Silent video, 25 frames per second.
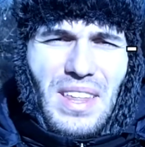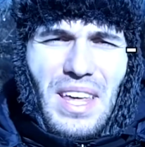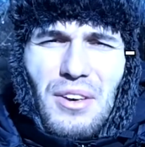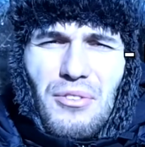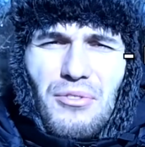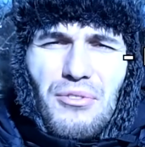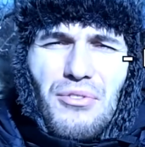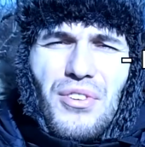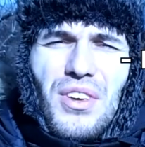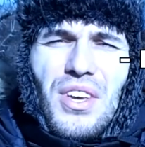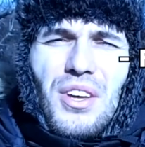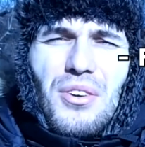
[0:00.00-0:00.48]
they
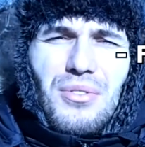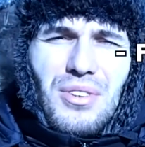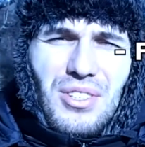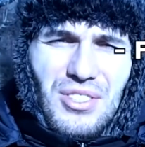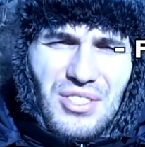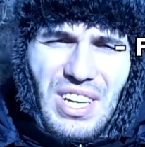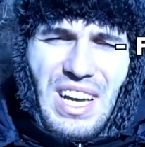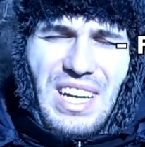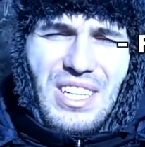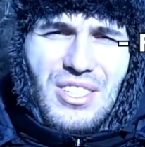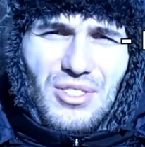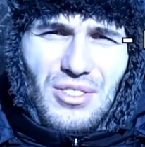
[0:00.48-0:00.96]
fear
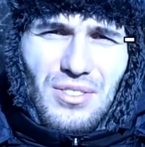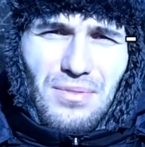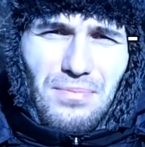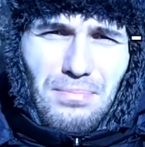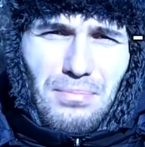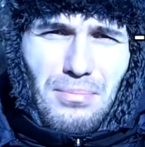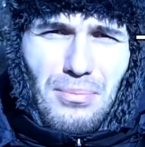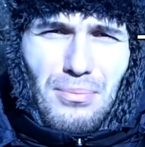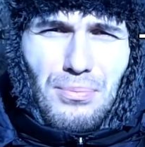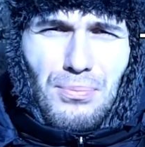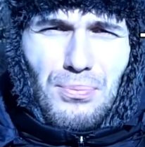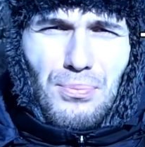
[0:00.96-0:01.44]

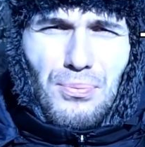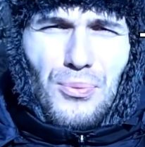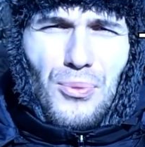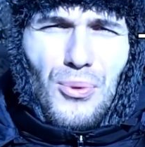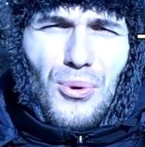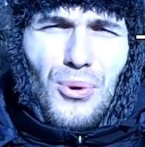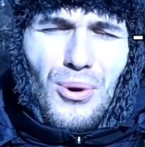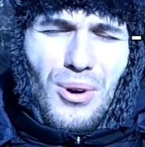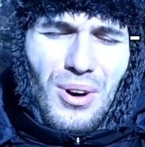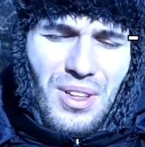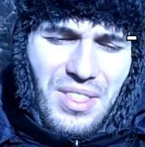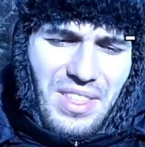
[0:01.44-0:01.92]
rejection
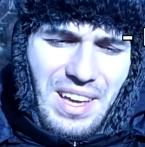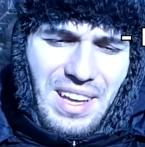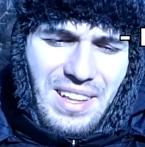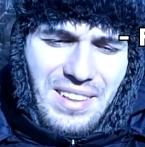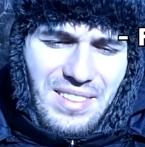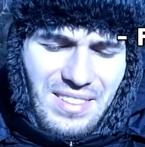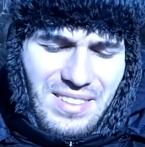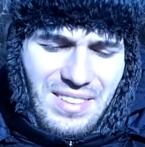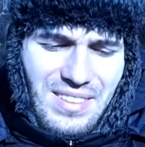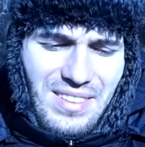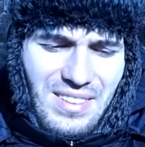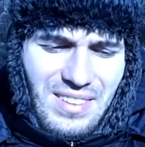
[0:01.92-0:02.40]
more
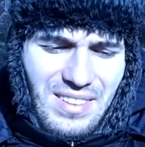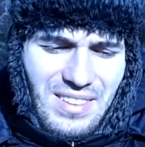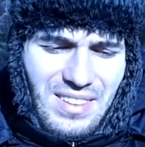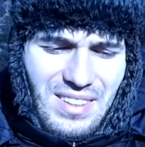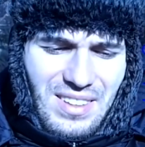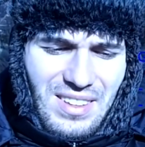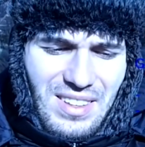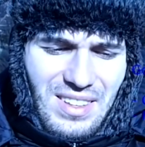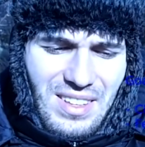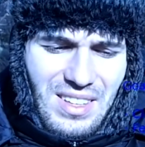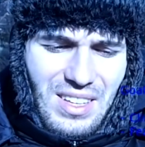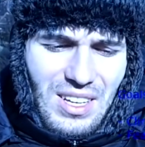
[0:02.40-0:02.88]
than
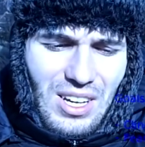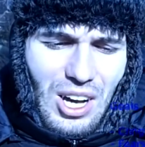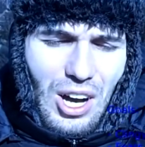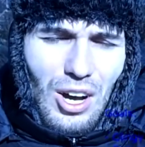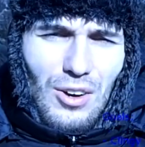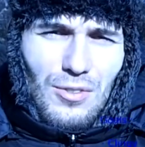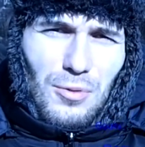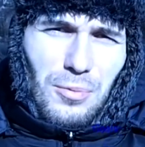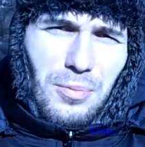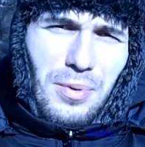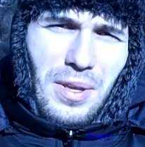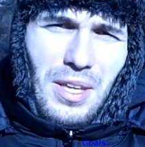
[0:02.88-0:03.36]

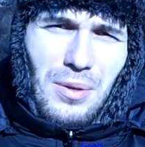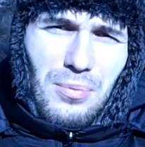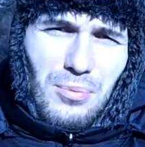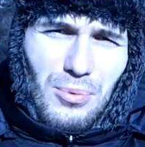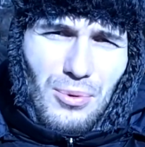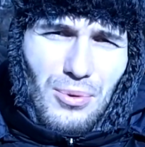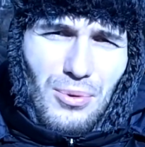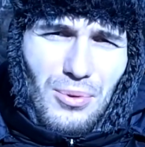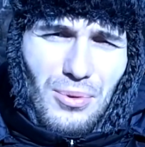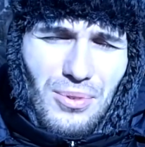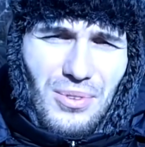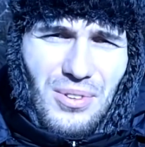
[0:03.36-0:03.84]
other
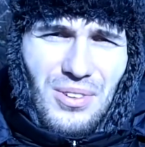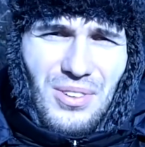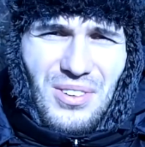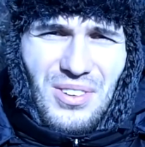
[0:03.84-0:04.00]
people.